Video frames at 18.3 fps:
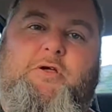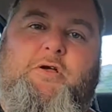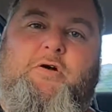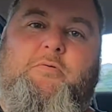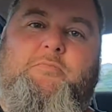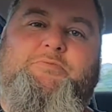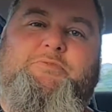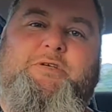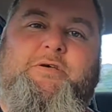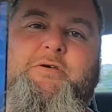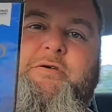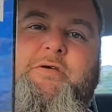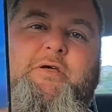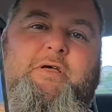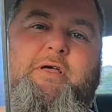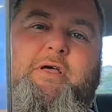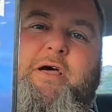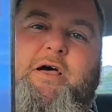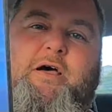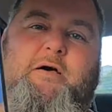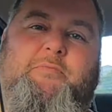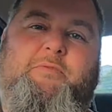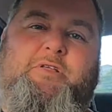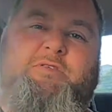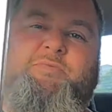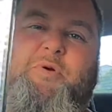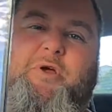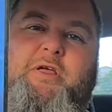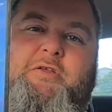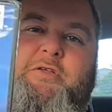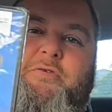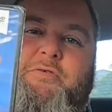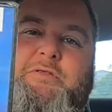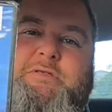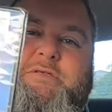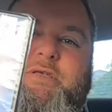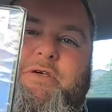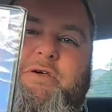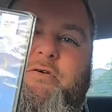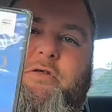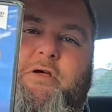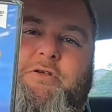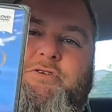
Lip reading: I comped it. It's brand new and sealed.